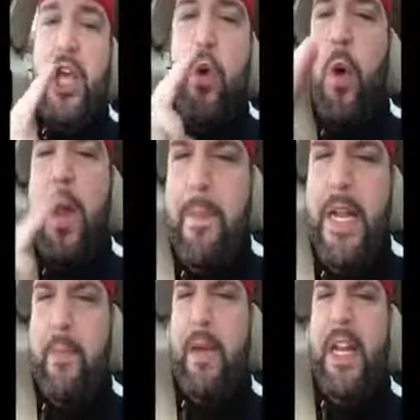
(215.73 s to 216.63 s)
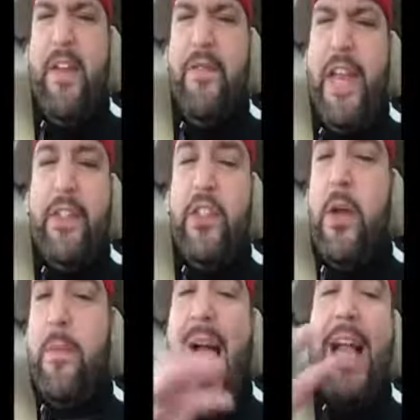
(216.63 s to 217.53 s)
You want me to believe that in
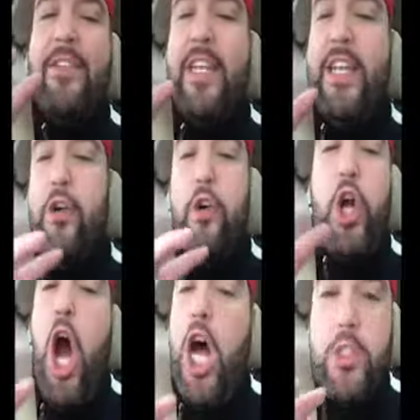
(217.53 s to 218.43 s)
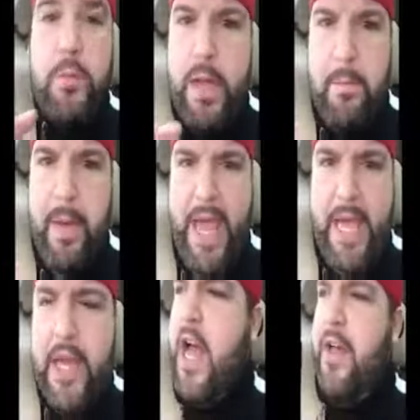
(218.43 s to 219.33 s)
some accidental cosmic
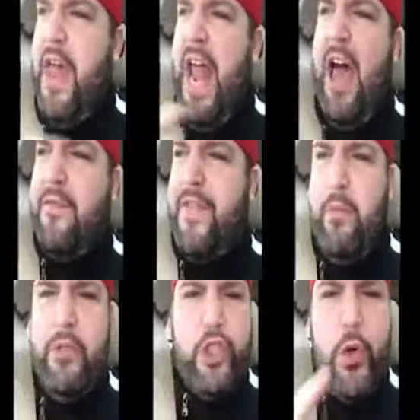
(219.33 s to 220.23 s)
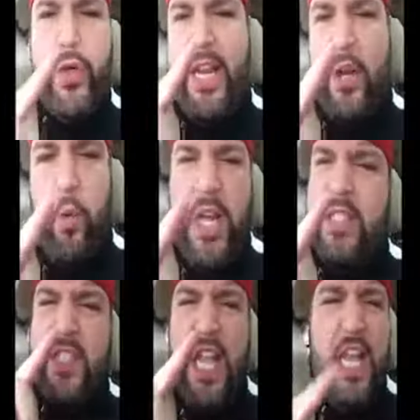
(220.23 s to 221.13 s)
bang, that out of that was created
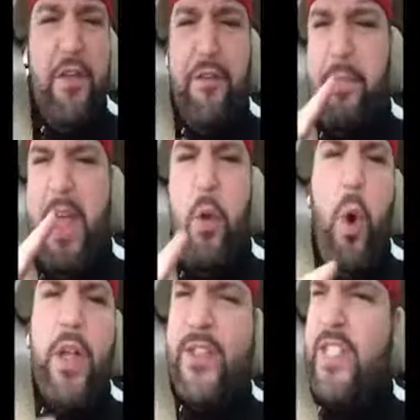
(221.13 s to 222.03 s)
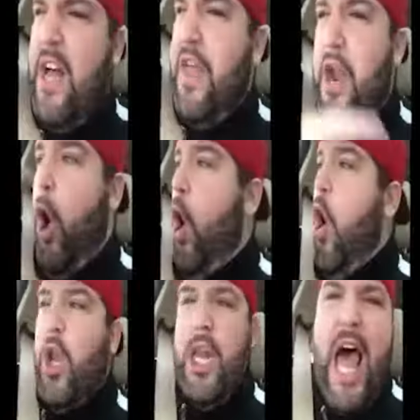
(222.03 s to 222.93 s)
one cell, and from that one cell, that
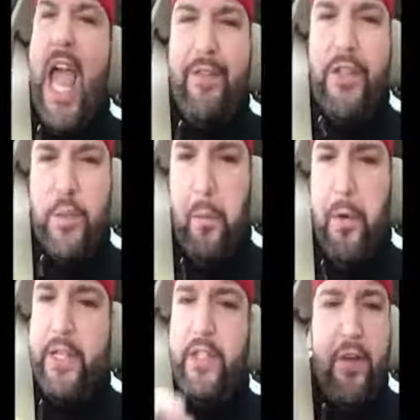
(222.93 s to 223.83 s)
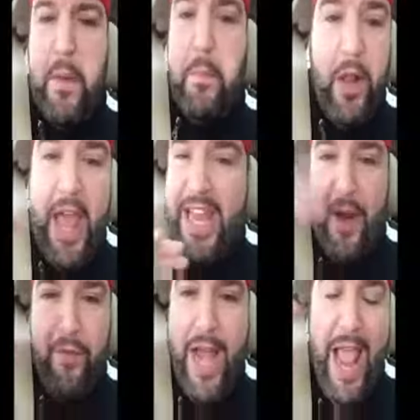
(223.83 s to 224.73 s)
all life springs every
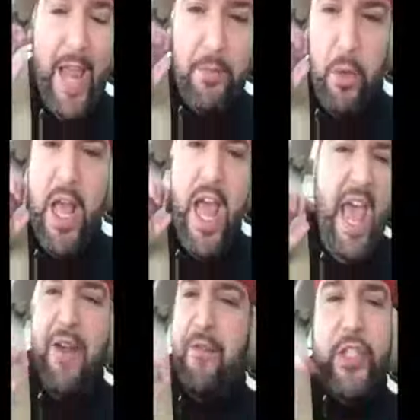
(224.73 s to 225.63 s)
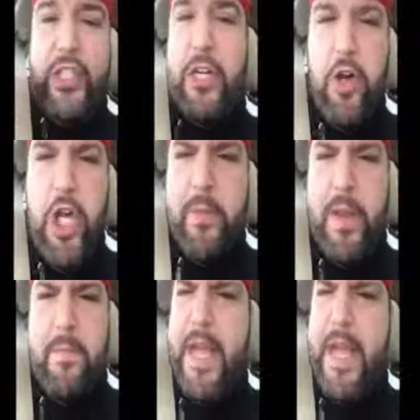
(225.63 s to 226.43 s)
plant, every animal, every single human